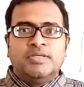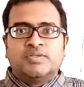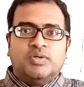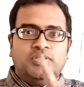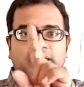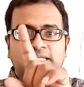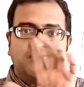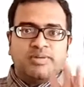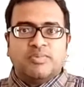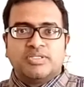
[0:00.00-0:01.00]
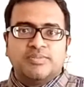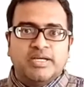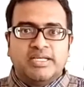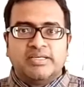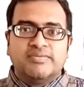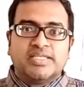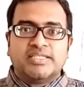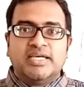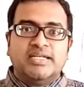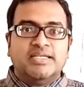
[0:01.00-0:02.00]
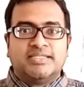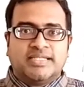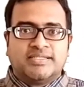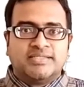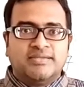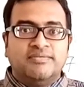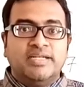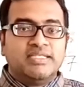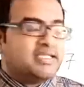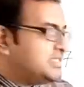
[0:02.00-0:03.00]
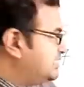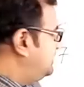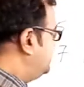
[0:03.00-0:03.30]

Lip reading: So, there is one possibility, which is that 6. When is this?